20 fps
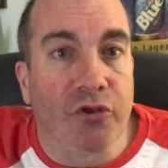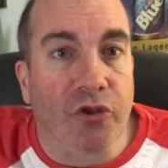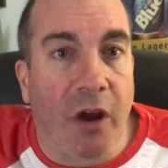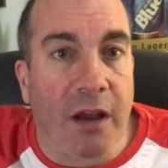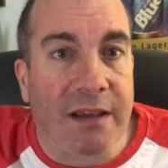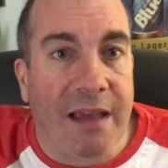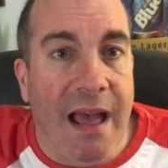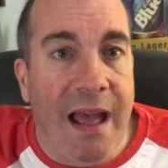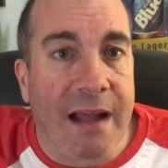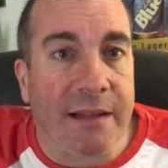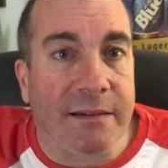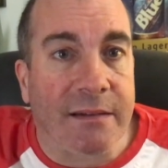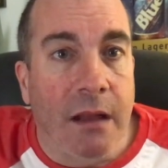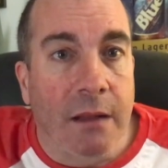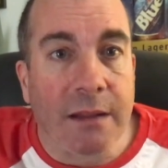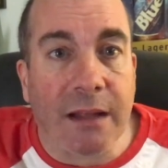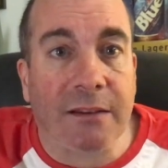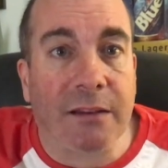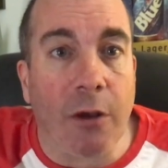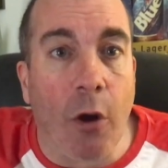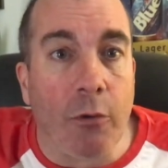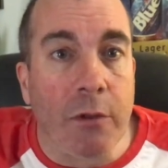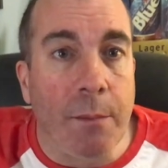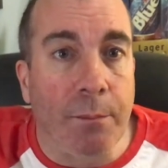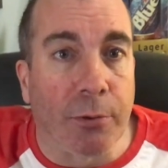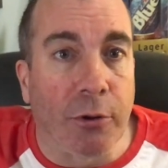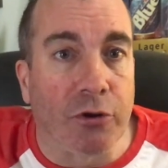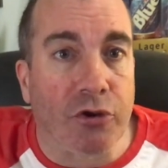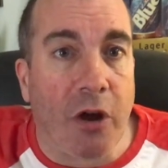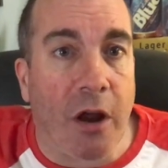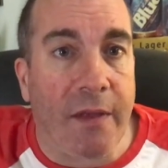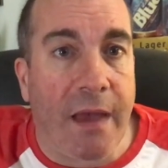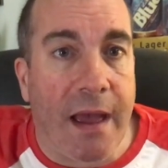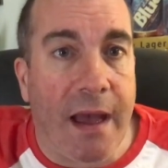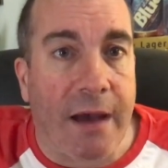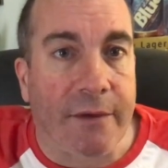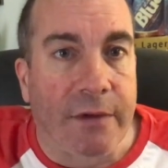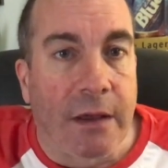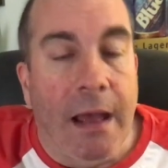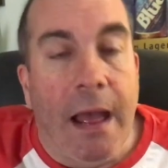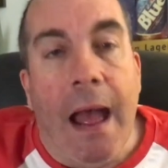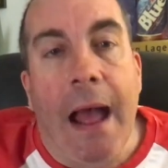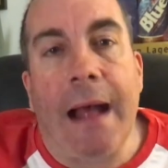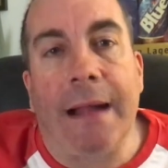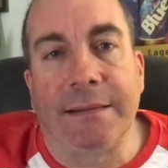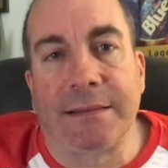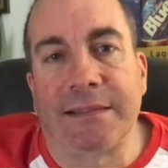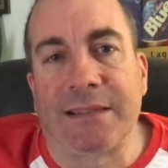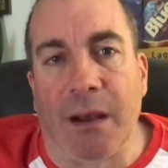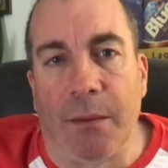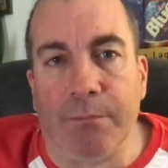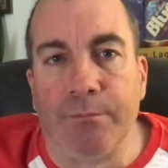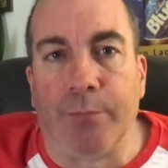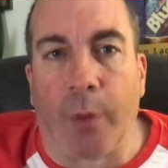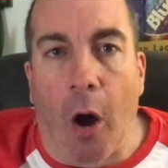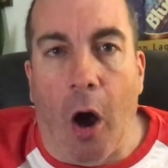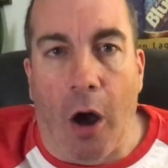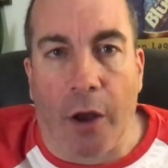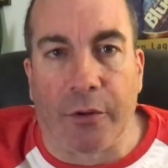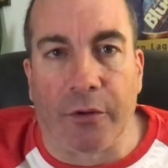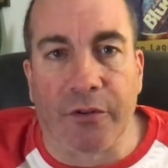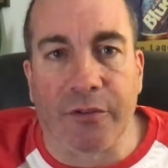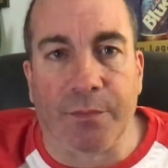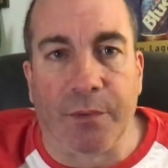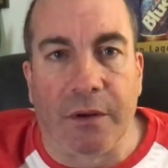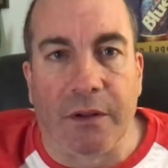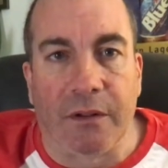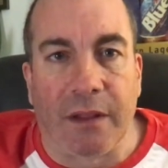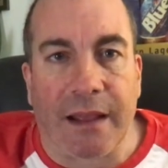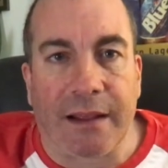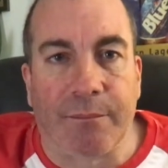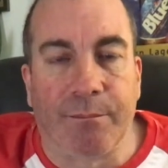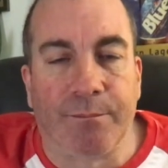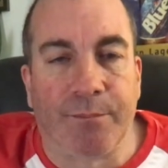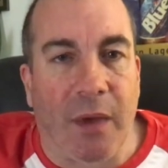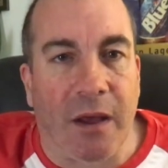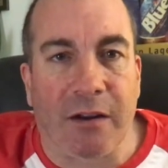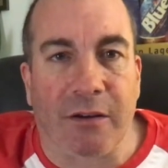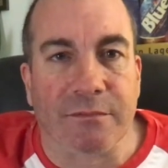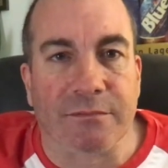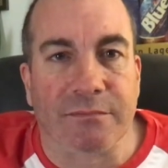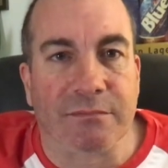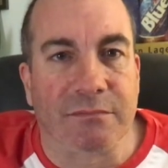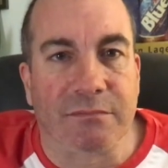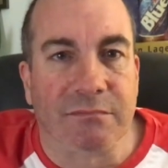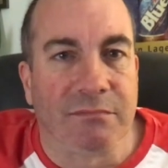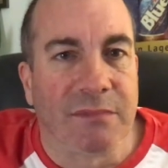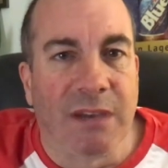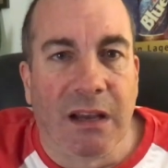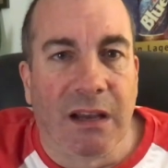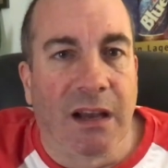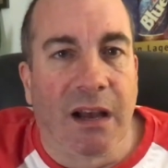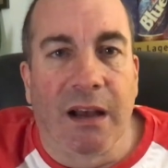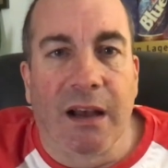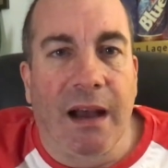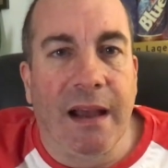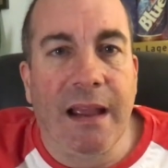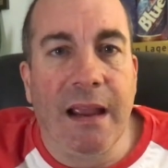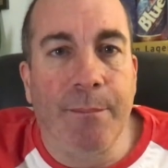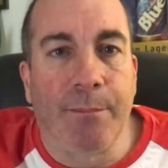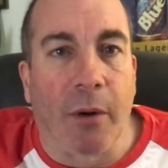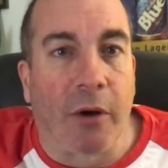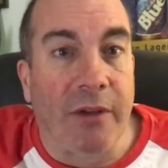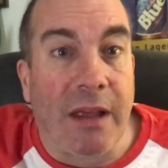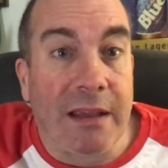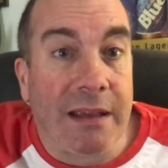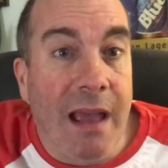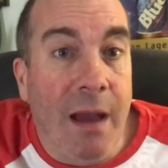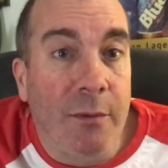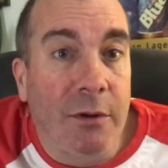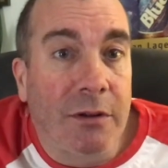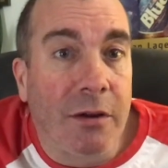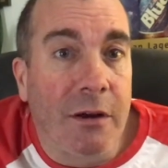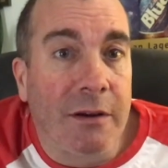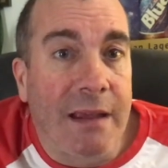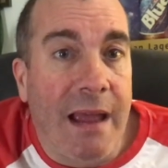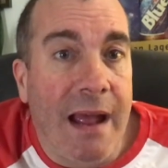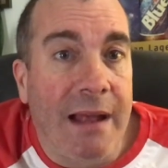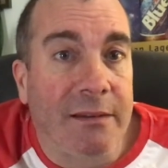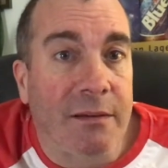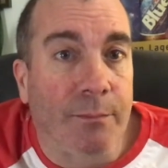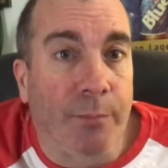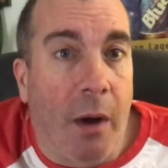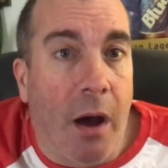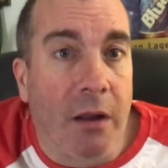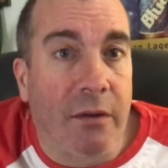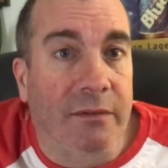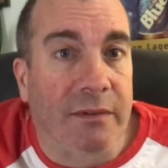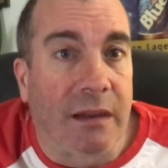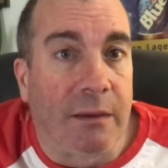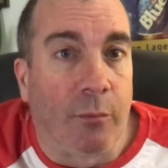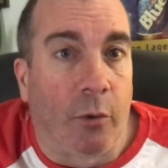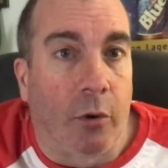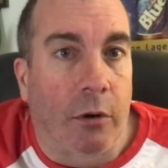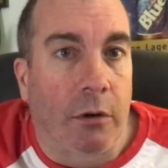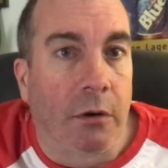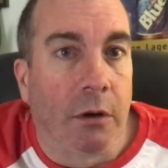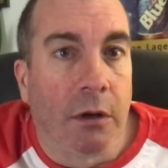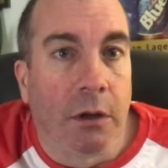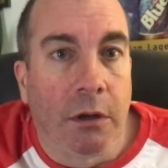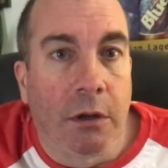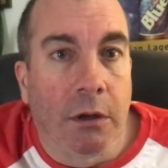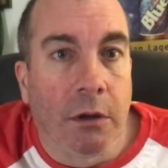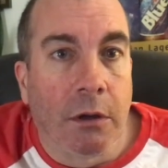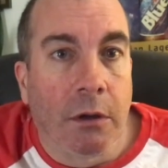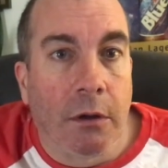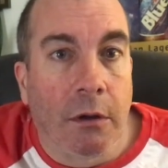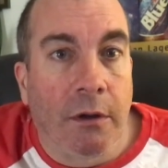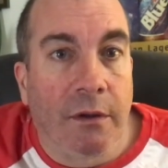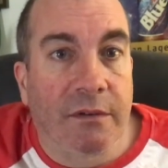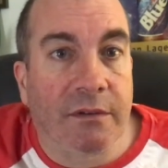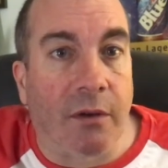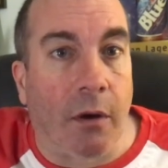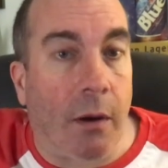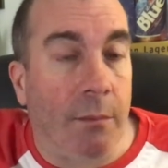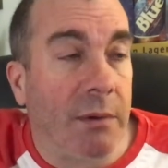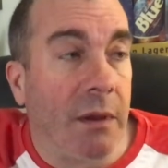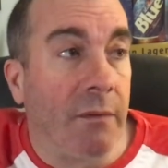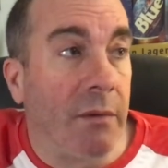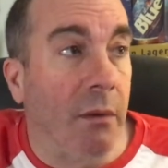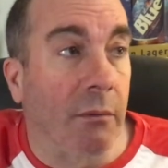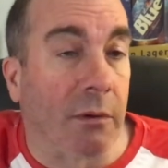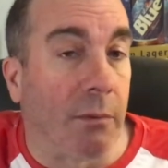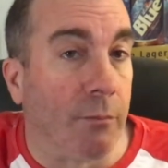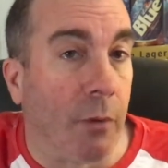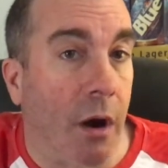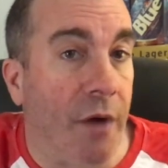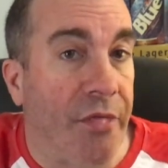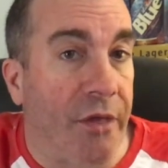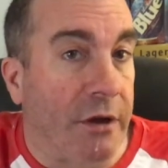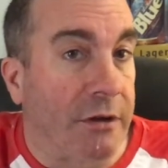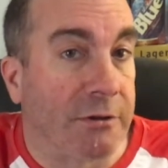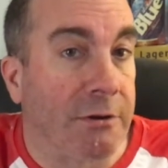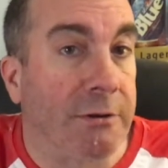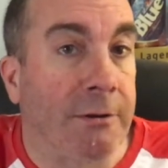Dry cans. That's the only Blue Dry they have. And some bottles, but like, I hate bottles. And you can't return cans or bottles anymore. So I'm giving them to Martha.